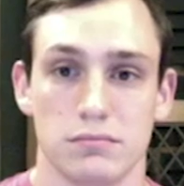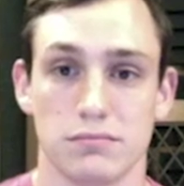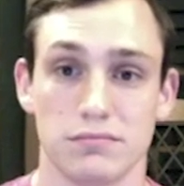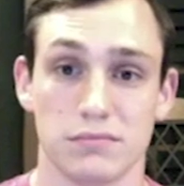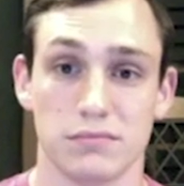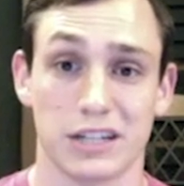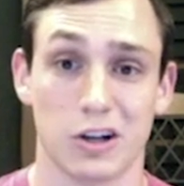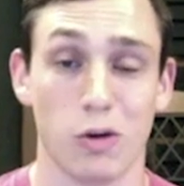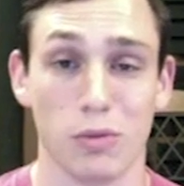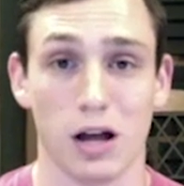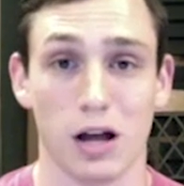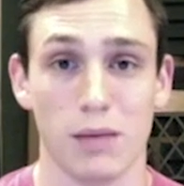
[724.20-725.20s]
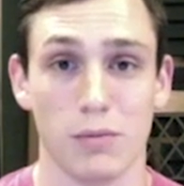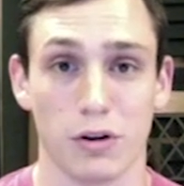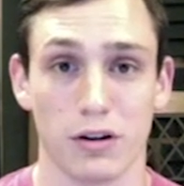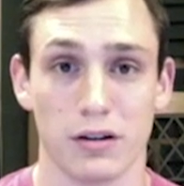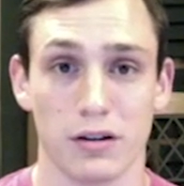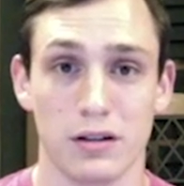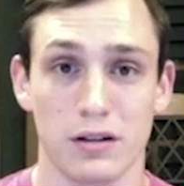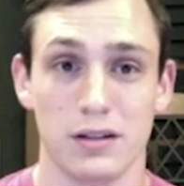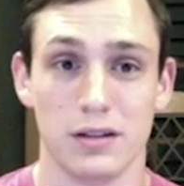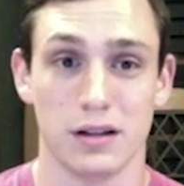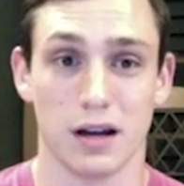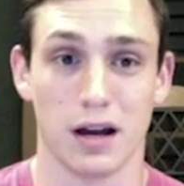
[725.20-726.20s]
like home a lot more,
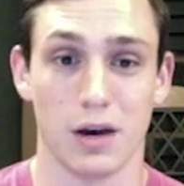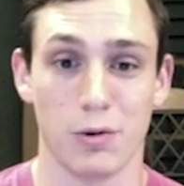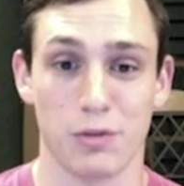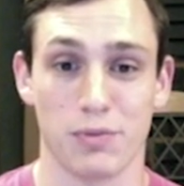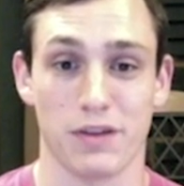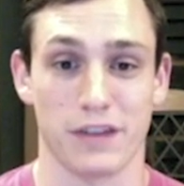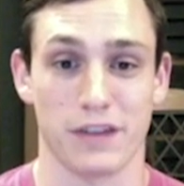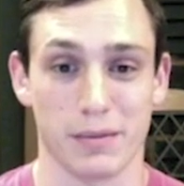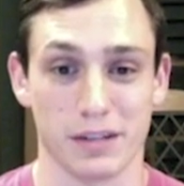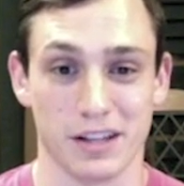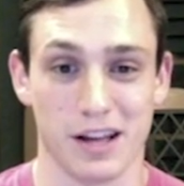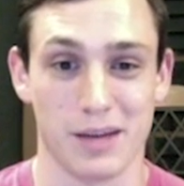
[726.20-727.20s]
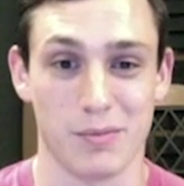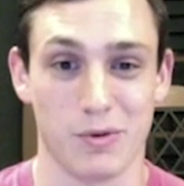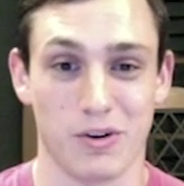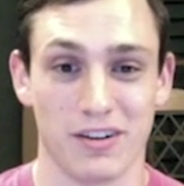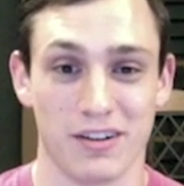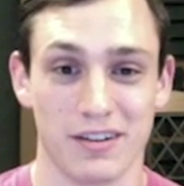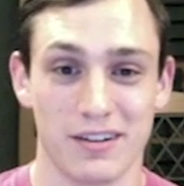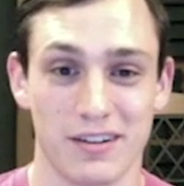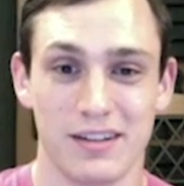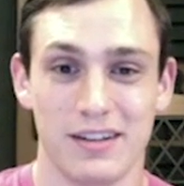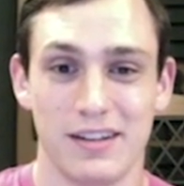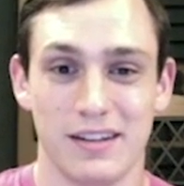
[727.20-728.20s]
with my family a lot more,
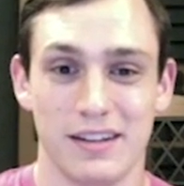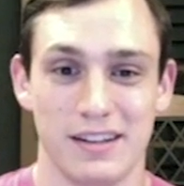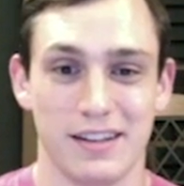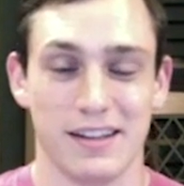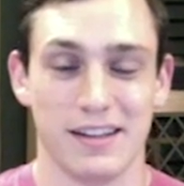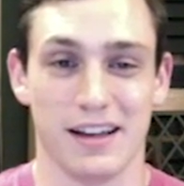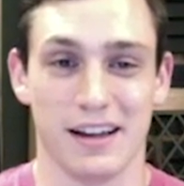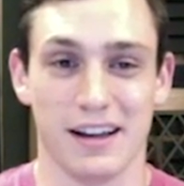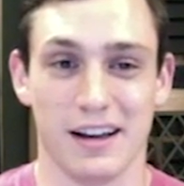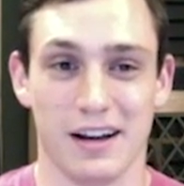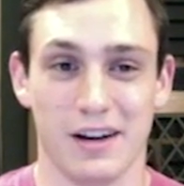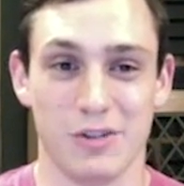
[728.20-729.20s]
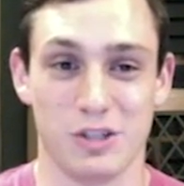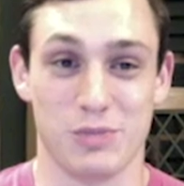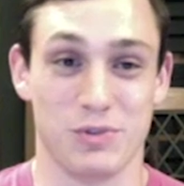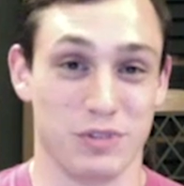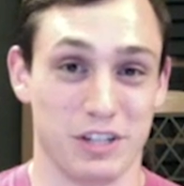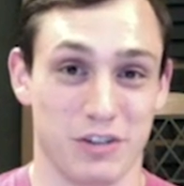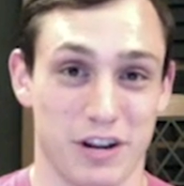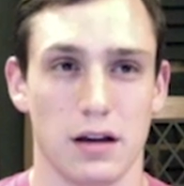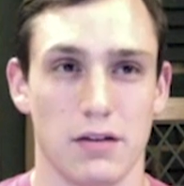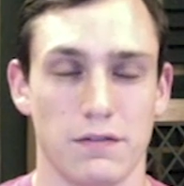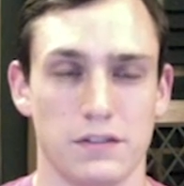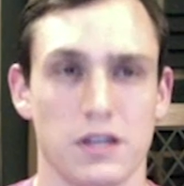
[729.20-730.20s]
which has been really
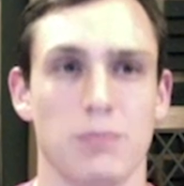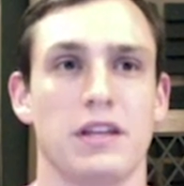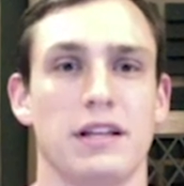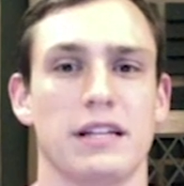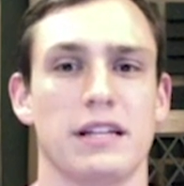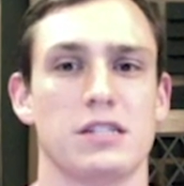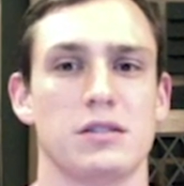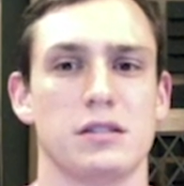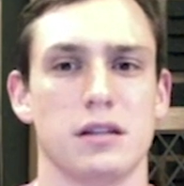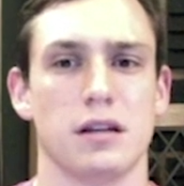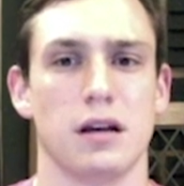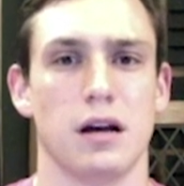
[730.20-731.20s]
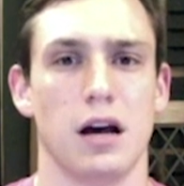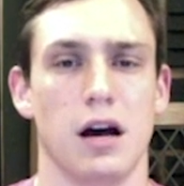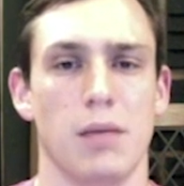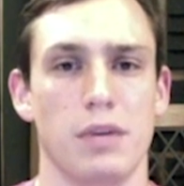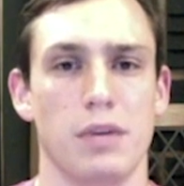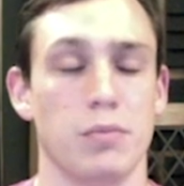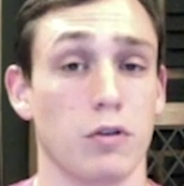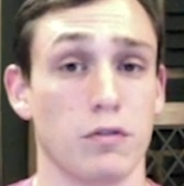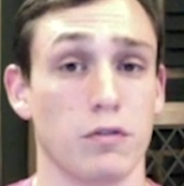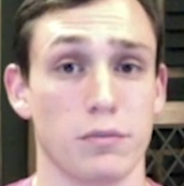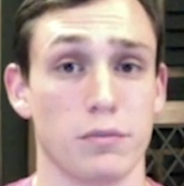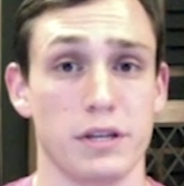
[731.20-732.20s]
great. Something that's been important
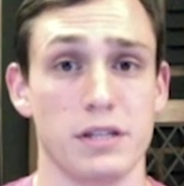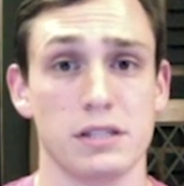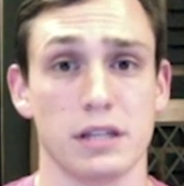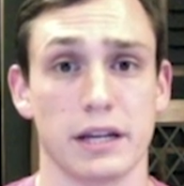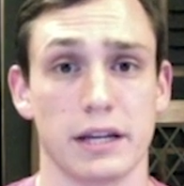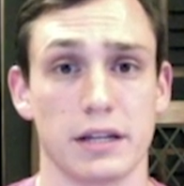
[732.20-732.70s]
for me is like